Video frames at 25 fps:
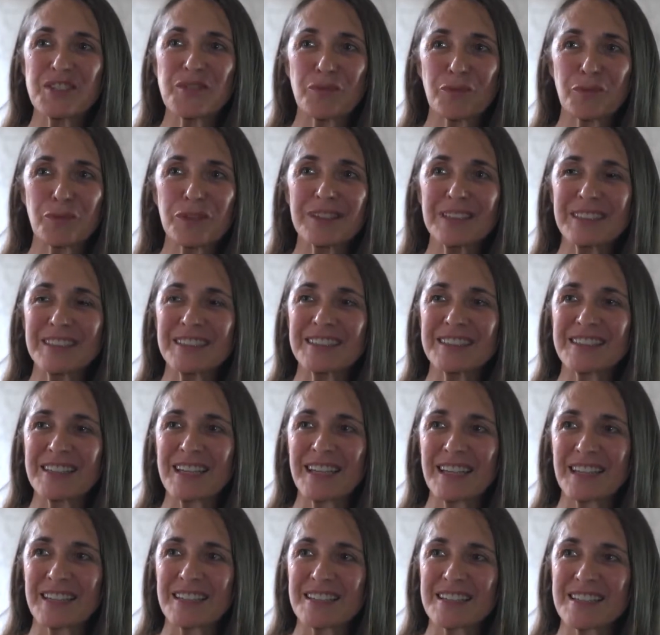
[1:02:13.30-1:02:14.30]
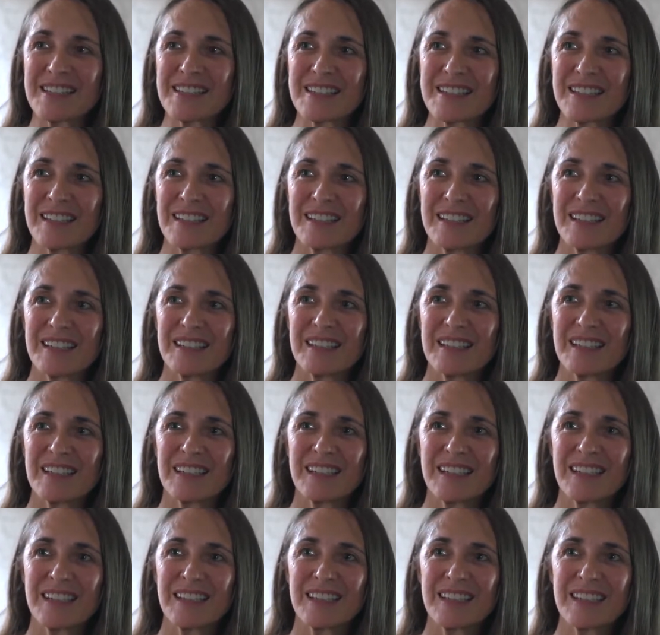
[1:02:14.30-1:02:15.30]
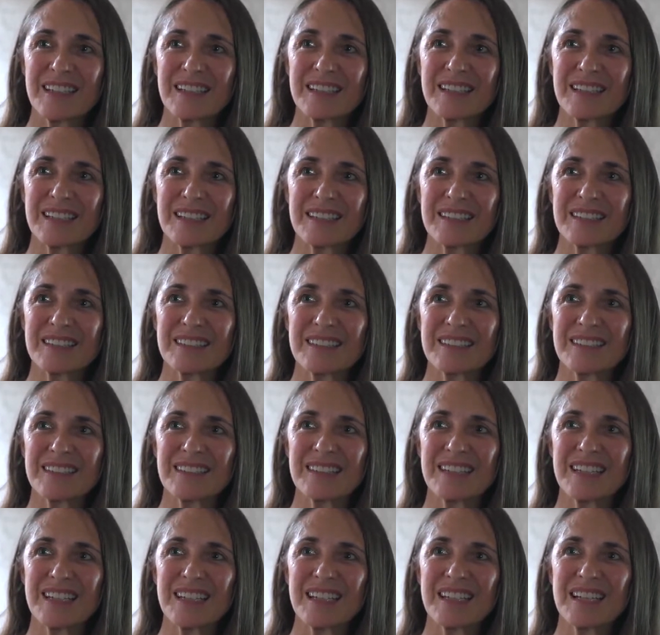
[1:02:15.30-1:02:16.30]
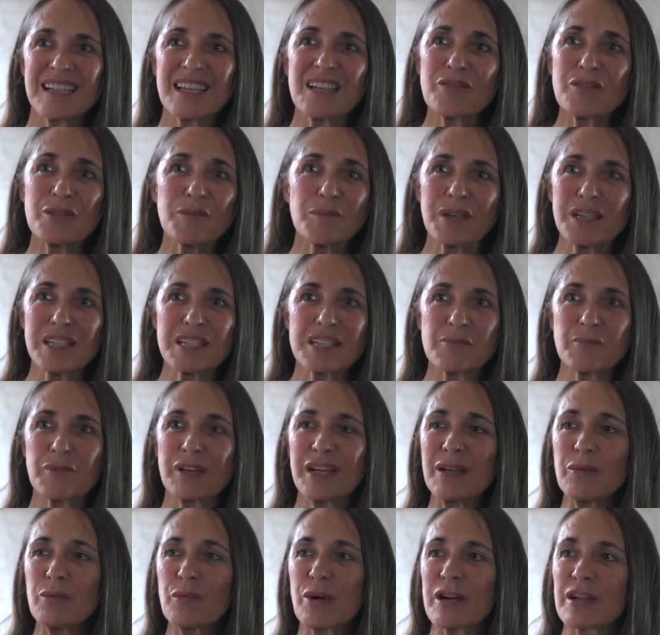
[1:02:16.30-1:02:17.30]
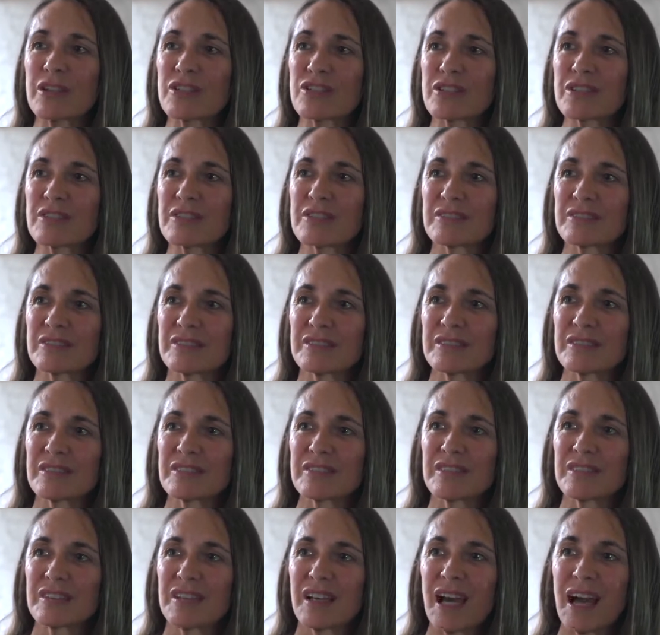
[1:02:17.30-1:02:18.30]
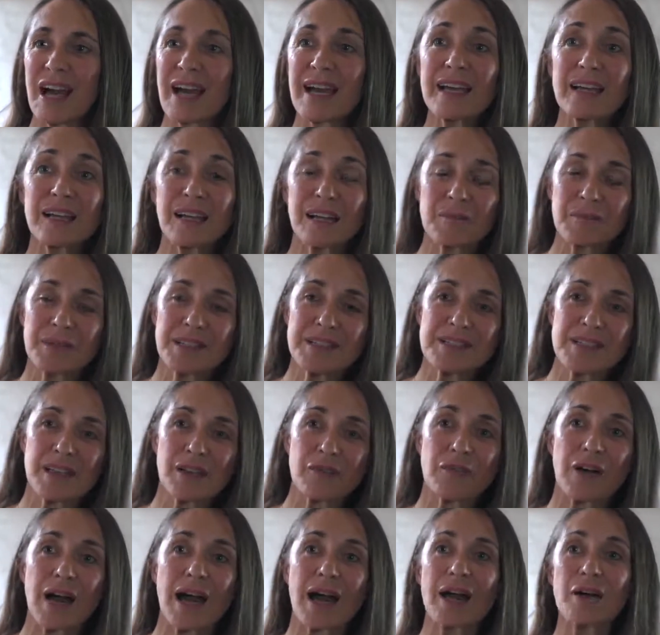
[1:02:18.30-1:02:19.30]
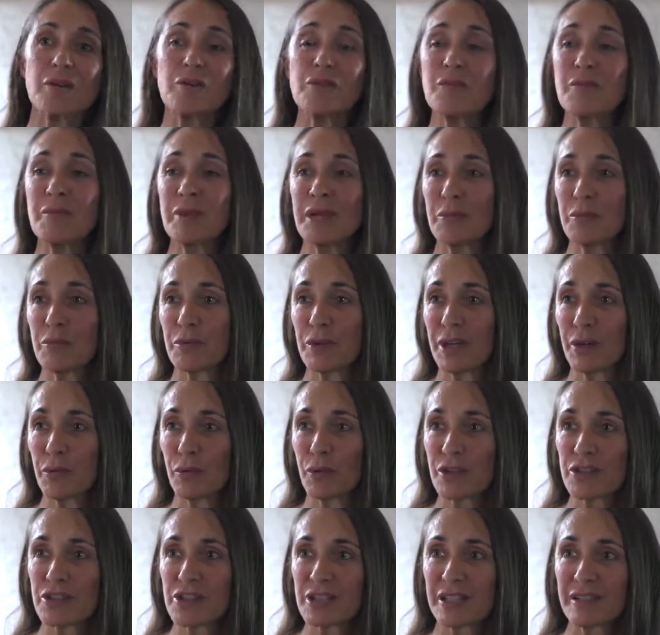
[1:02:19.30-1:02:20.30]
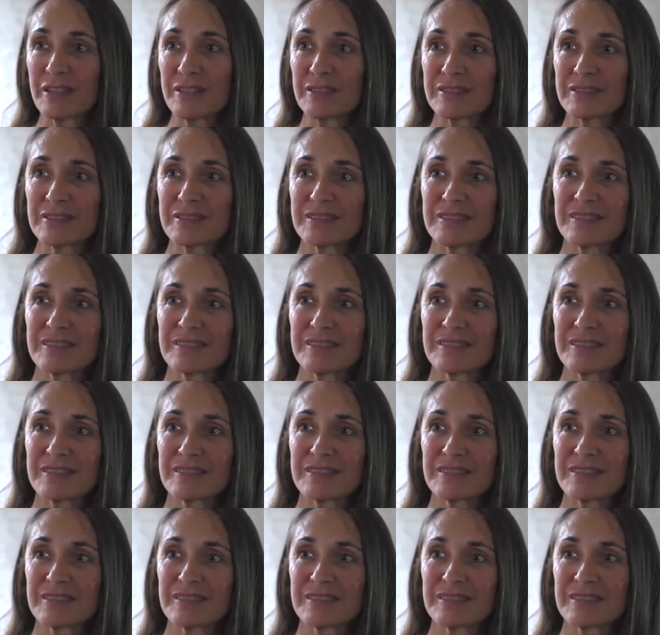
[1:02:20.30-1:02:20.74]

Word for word: is really intense. And I everybody's brainwashed. I got myself out of my brainwashing